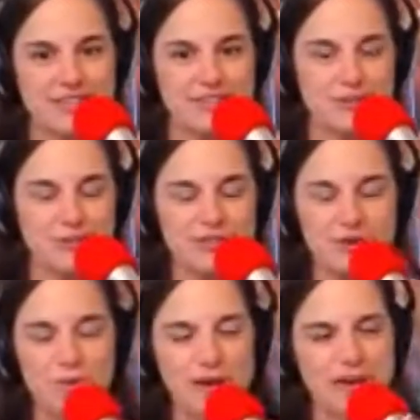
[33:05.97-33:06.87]
and those in the
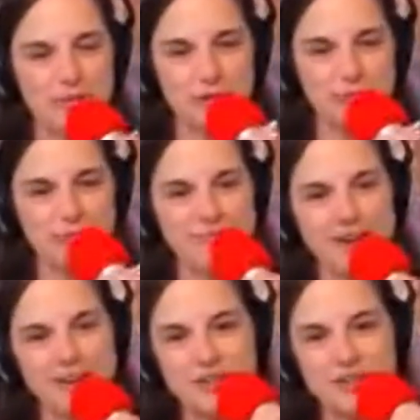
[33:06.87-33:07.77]
waiting room
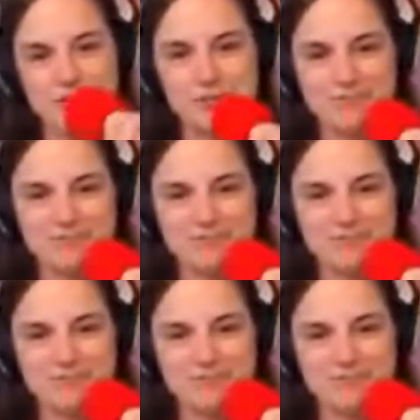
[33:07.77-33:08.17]
find you?